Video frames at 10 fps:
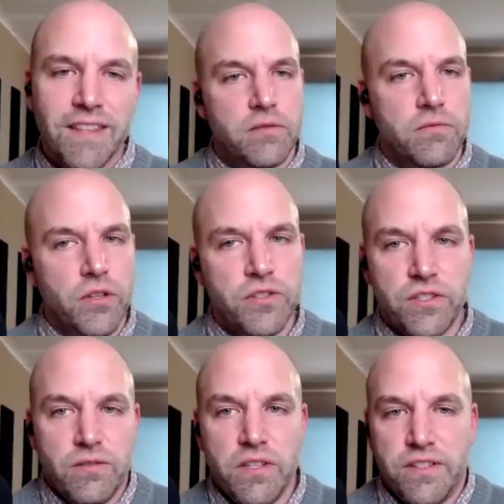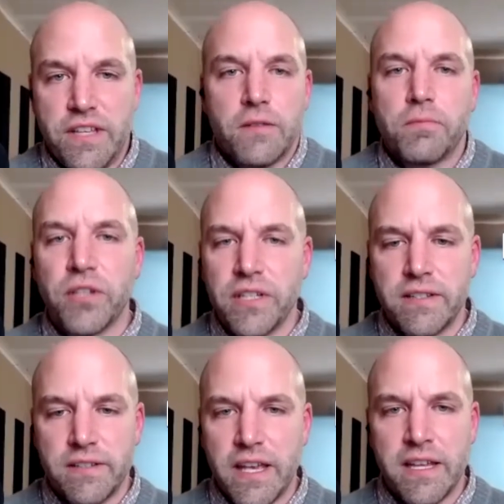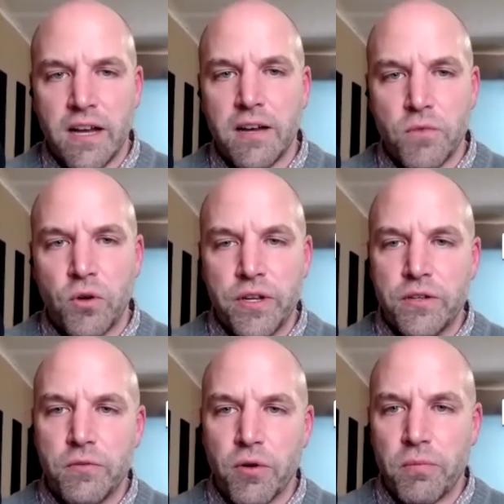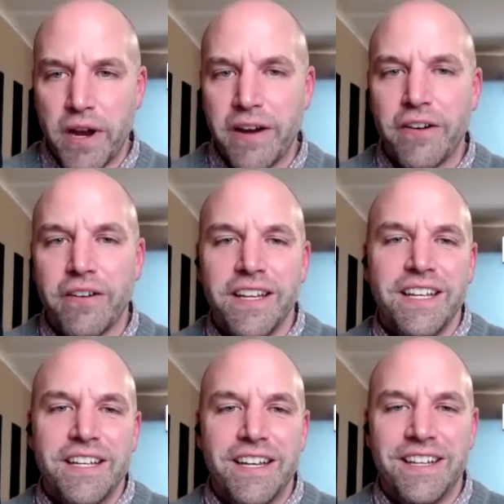Yeah. So it's just it's discipline. It's saying I'm going to prepare